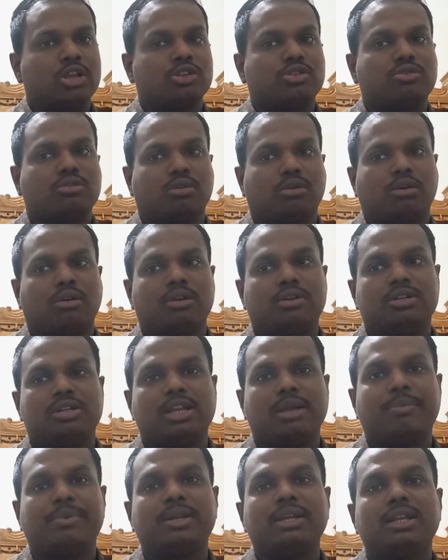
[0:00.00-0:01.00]
So
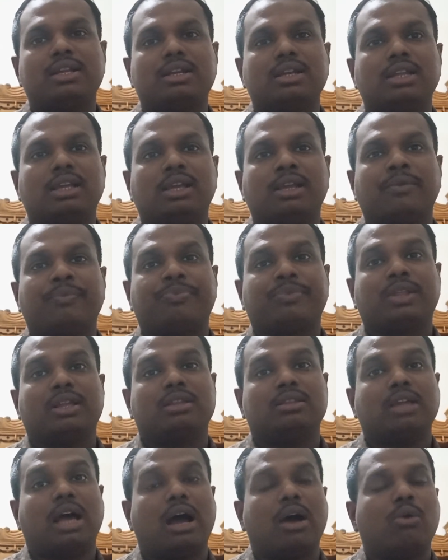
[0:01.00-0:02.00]
definitely
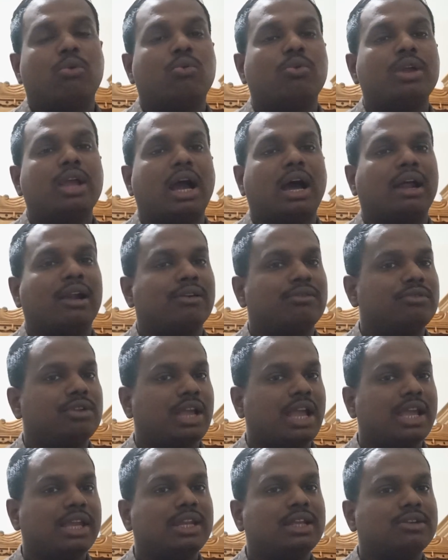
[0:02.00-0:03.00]
we are
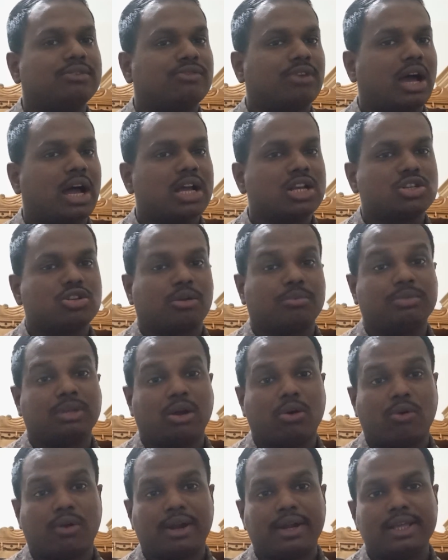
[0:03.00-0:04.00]
gaining fast of
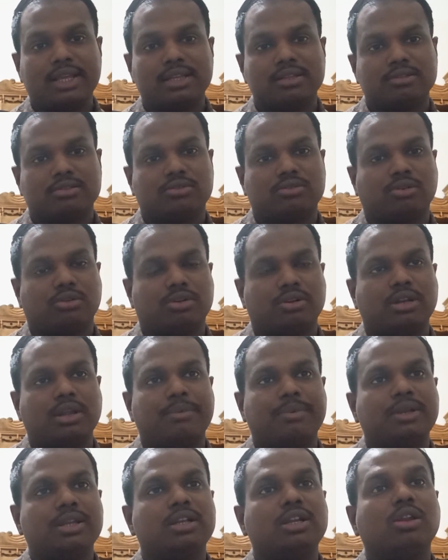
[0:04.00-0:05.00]
the audience. So
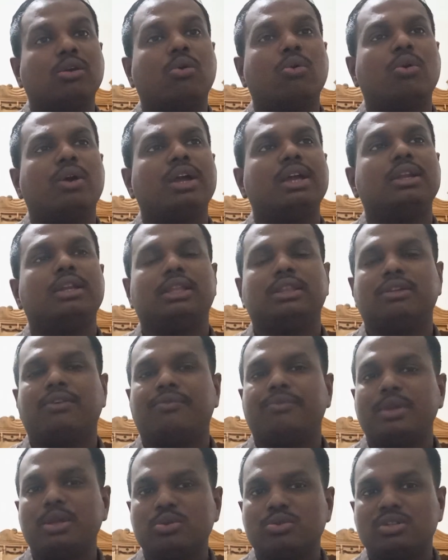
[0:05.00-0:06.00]
definitely when in
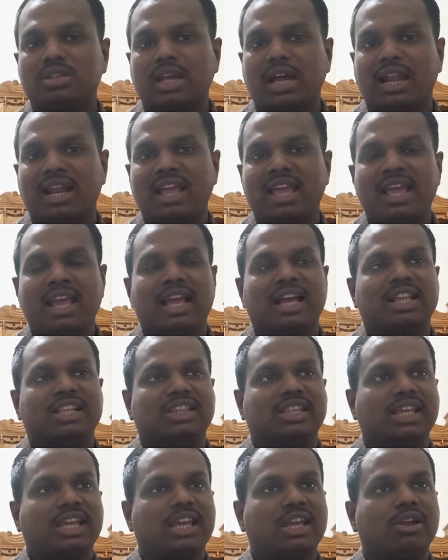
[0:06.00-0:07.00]
the future
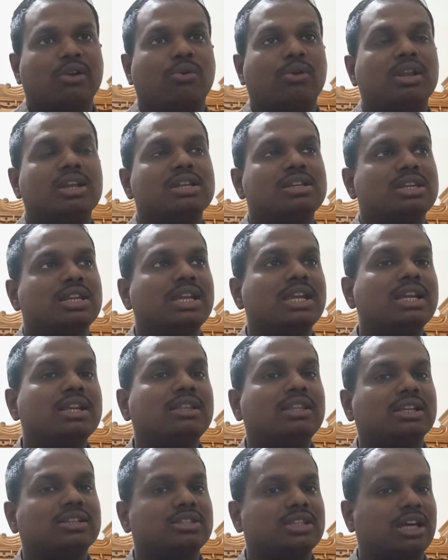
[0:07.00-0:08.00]
they will
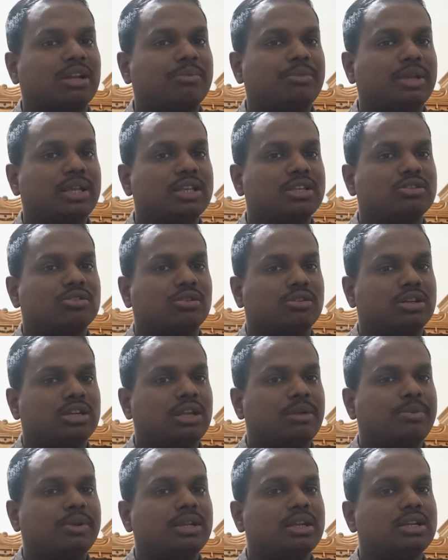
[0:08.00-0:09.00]
need the service, so
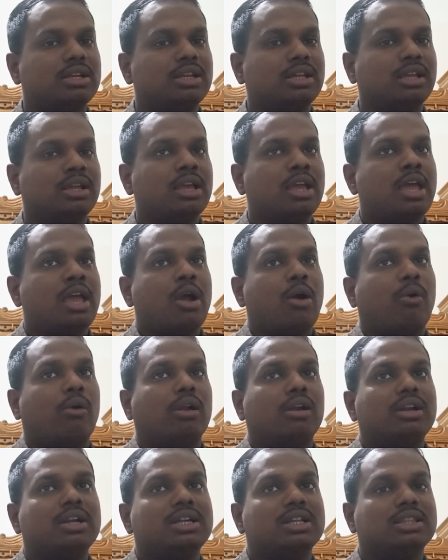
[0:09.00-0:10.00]
definitely
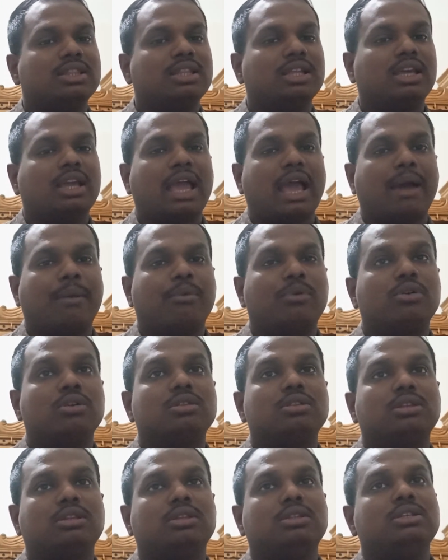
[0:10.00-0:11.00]
already they
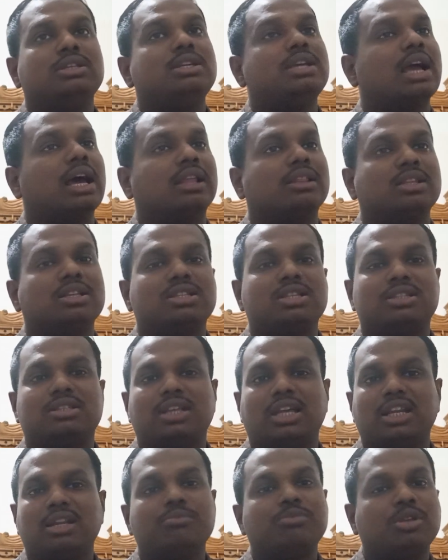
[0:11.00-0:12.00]
avoid yeah, this
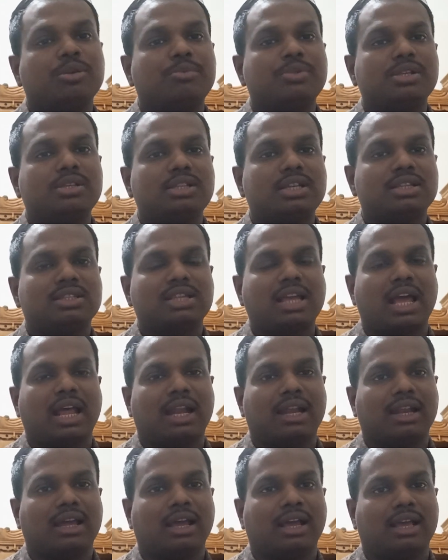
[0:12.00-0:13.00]
is the NMT business,
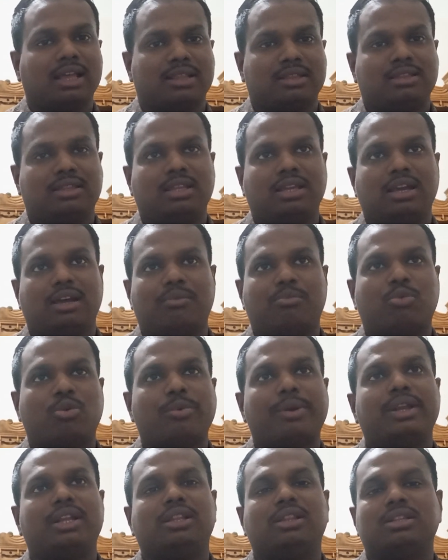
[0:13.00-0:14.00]
and they are
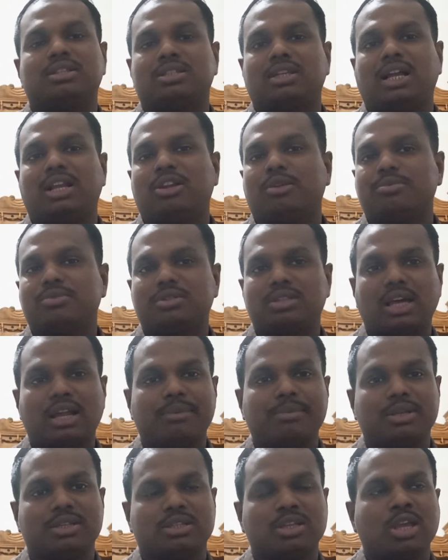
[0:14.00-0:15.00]
providing this kind of
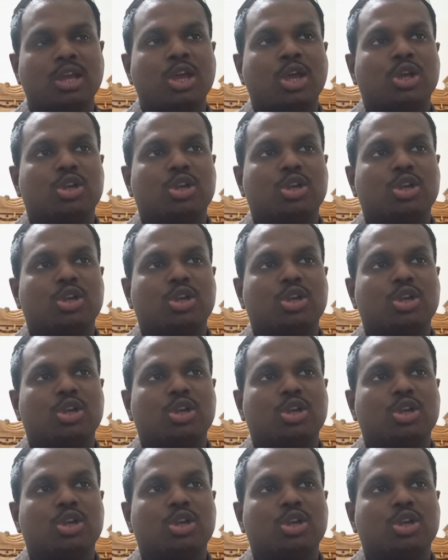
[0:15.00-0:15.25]
service.